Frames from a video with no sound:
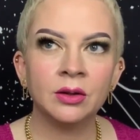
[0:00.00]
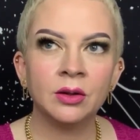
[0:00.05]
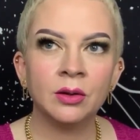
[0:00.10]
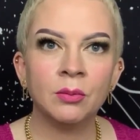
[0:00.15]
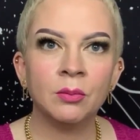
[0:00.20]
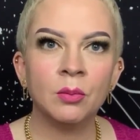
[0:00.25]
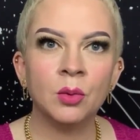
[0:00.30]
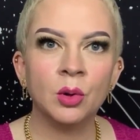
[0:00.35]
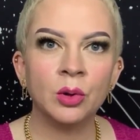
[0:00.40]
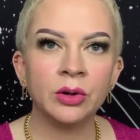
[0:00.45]

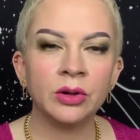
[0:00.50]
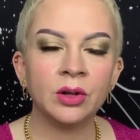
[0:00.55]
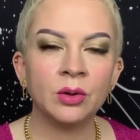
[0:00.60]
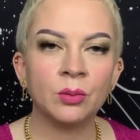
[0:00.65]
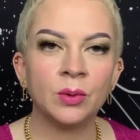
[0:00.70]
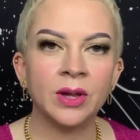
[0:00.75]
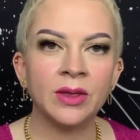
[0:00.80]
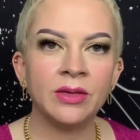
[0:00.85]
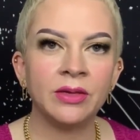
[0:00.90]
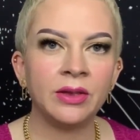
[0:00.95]
more than
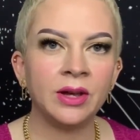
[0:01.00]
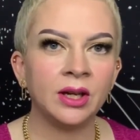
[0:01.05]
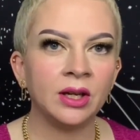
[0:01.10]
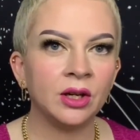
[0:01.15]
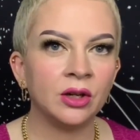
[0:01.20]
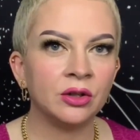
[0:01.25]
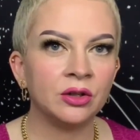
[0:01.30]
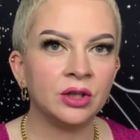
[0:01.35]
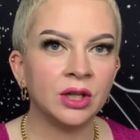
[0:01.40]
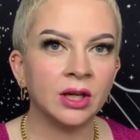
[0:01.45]
one thing.
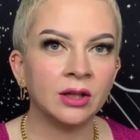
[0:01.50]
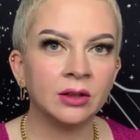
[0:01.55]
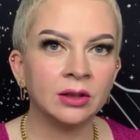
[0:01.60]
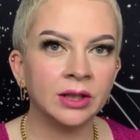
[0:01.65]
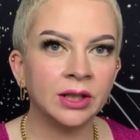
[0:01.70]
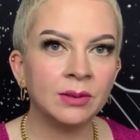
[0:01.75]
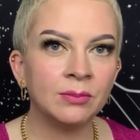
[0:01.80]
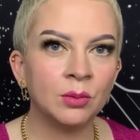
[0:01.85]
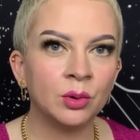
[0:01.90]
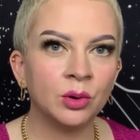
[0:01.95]
You're
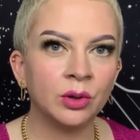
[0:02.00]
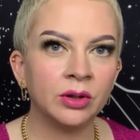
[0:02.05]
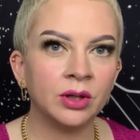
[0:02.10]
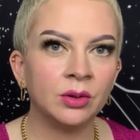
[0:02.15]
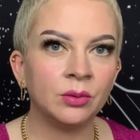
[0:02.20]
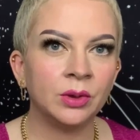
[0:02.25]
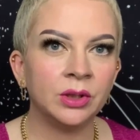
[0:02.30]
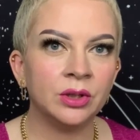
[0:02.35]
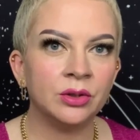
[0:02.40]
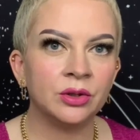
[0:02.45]
juggling more than
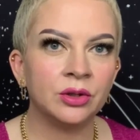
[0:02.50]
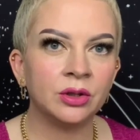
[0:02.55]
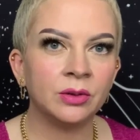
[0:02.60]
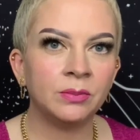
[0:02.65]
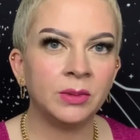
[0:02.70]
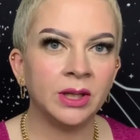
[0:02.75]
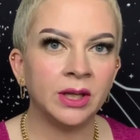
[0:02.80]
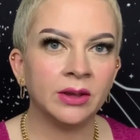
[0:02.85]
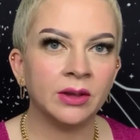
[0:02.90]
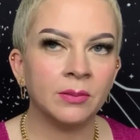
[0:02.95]
what you should
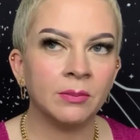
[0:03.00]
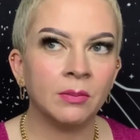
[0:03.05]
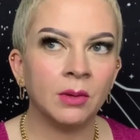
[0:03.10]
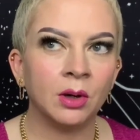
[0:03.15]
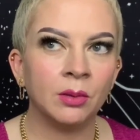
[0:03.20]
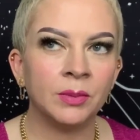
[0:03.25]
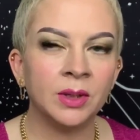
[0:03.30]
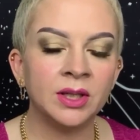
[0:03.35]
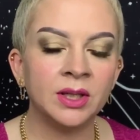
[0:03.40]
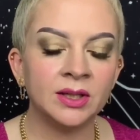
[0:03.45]
be at the
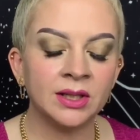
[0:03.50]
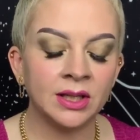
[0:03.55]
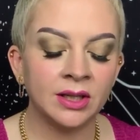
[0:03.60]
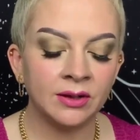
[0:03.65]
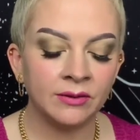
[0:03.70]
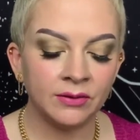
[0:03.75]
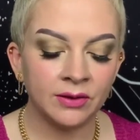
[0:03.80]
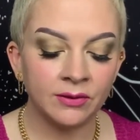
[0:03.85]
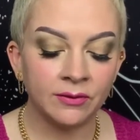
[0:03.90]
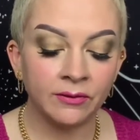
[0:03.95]
moment. And
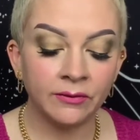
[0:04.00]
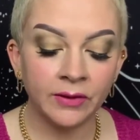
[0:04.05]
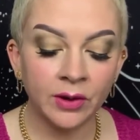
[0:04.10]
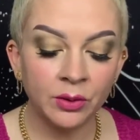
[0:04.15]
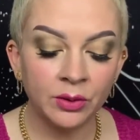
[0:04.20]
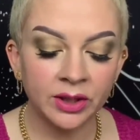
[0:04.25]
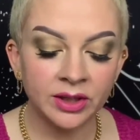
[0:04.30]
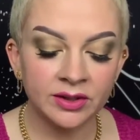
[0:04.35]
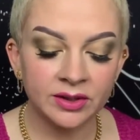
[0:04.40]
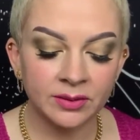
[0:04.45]
if you
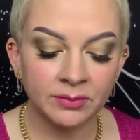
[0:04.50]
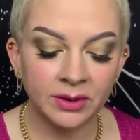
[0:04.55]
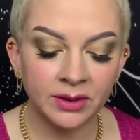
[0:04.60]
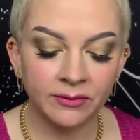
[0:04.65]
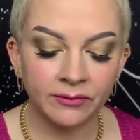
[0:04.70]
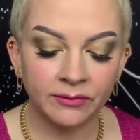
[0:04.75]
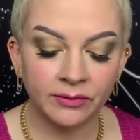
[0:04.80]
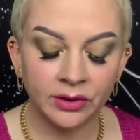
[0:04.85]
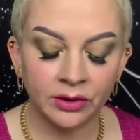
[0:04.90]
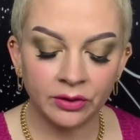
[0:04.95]
focus a bit
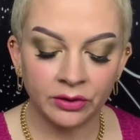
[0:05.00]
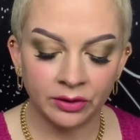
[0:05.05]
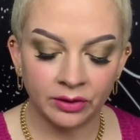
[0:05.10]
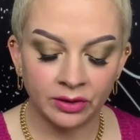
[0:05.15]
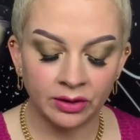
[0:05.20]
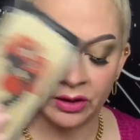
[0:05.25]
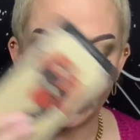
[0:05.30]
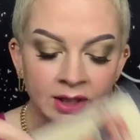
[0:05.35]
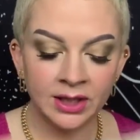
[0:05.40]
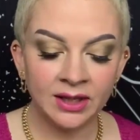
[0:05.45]

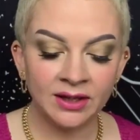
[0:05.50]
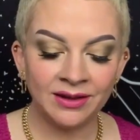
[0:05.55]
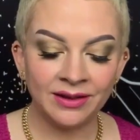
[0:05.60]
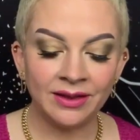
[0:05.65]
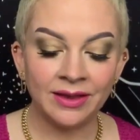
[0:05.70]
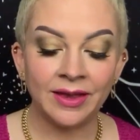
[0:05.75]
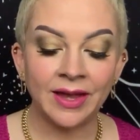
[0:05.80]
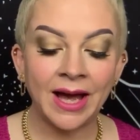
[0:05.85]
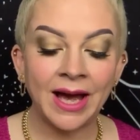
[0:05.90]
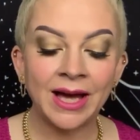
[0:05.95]
further,
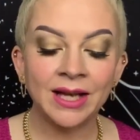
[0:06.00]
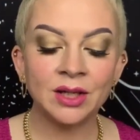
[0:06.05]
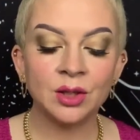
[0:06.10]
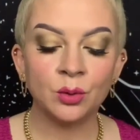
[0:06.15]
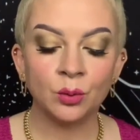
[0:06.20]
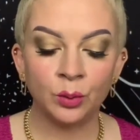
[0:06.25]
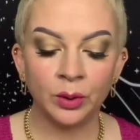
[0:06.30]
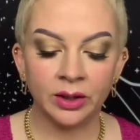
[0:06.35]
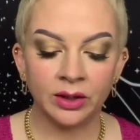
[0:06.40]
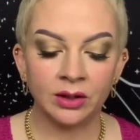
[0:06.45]
that
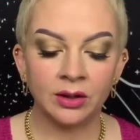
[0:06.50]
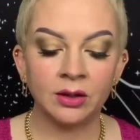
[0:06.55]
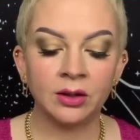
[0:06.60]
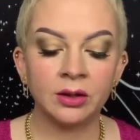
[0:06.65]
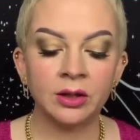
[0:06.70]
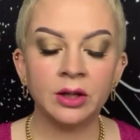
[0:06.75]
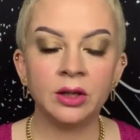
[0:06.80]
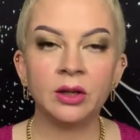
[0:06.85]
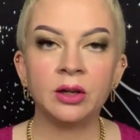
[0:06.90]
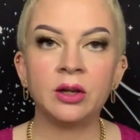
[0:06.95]
will
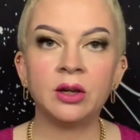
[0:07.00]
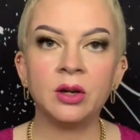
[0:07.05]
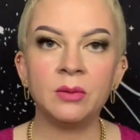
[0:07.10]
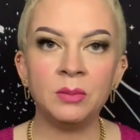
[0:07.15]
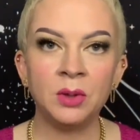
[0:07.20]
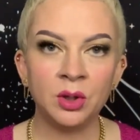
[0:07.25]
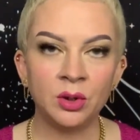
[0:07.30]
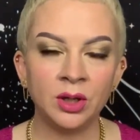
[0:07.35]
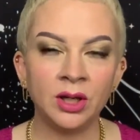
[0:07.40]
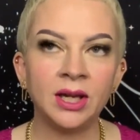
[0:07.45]

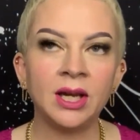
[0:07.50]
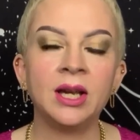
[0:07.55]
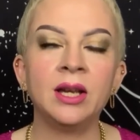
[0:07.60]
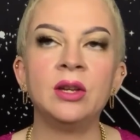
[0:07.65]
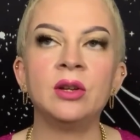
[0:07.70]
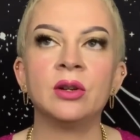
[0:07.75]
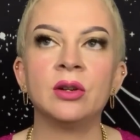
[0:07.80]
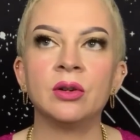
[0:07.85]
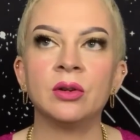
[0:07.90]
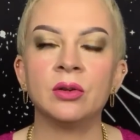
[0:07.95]
communicate
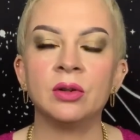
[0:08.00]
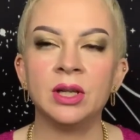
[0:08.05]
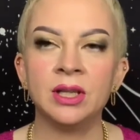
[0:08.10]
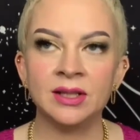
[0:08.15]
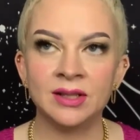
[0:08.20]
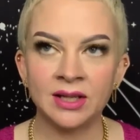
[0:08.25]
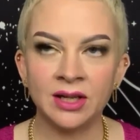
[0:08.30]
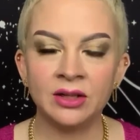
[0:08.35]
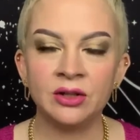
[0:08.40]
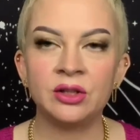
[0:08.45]
your
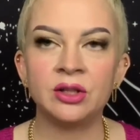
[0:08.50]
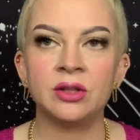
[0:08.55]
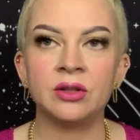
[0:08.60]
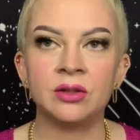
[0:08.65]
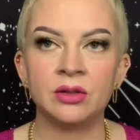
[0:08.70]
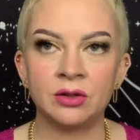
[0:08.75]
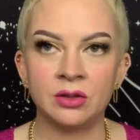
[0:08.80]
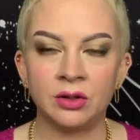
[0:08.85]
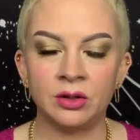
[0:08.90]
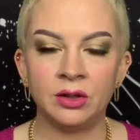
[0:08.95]

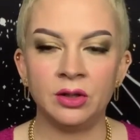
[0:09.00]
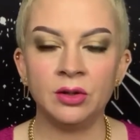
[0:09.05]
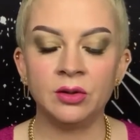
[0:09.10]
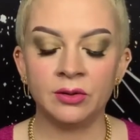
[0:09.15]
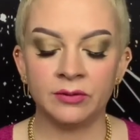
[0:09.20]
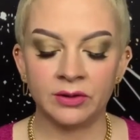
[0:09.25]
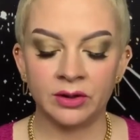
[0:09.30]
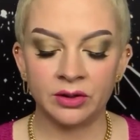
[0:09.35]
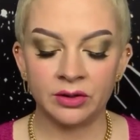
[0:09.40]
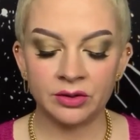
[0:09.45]
intentions to the
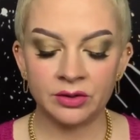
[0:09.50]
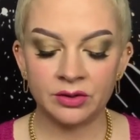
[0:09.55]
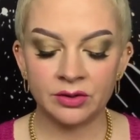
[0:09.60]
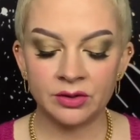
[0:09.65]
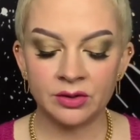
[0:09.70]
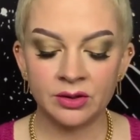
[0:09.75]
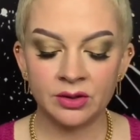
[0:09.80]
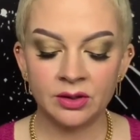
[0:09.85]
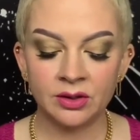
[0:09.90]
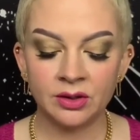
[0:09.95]
universe
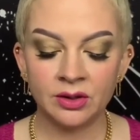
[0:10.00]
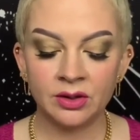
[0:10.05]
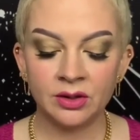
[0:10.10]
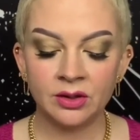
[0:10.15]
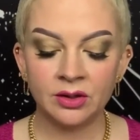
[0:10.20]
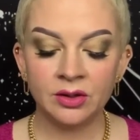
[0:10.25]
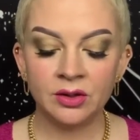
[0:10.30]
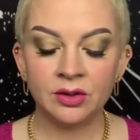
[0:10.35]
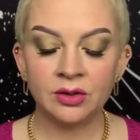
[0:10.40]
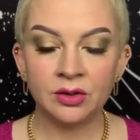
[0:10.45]

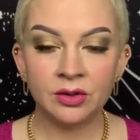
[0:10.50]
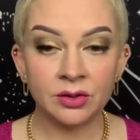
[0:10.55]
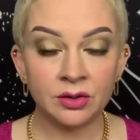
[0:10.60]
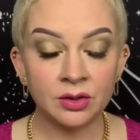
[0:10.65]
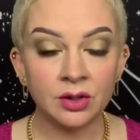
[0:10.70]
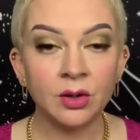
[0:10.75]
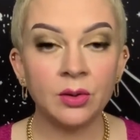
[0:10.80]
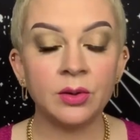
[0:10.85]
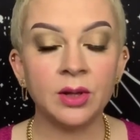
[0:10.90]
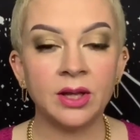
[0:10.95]

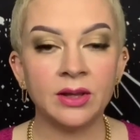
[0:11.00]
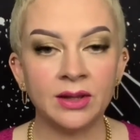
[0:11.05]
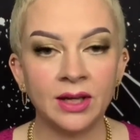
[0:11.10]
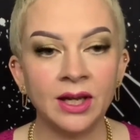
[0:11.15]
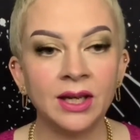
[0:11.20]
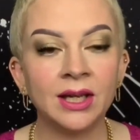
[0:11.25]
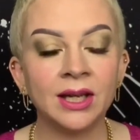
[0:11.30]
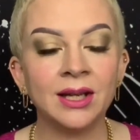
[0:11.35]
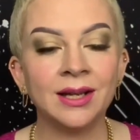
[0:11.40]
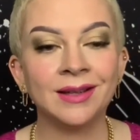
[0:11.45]
so that they
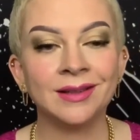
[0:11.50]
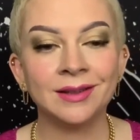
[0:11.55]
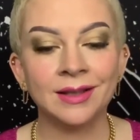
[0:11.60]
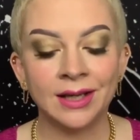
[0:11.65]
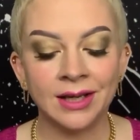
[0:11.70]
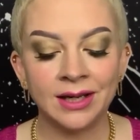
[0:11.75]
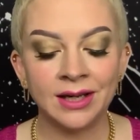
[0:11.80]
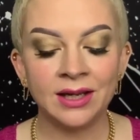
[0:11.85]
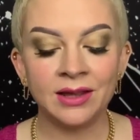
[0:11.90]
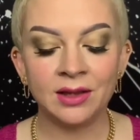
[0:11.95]
can
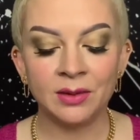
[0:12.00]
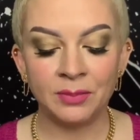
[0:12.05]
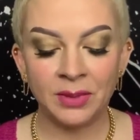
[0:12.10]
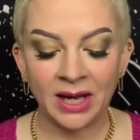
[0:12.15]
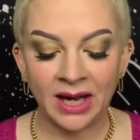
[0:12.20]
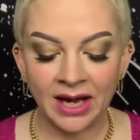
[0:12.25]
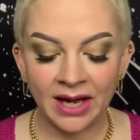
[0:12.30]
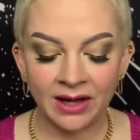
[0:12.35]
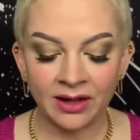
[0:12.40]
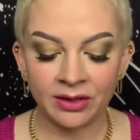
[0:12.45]
align the
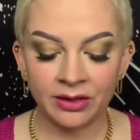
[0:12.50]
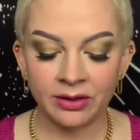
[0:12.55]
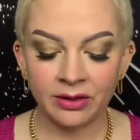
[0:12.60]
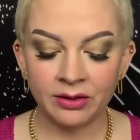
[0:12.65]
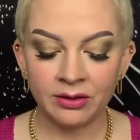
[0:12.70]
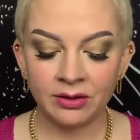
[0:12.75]
path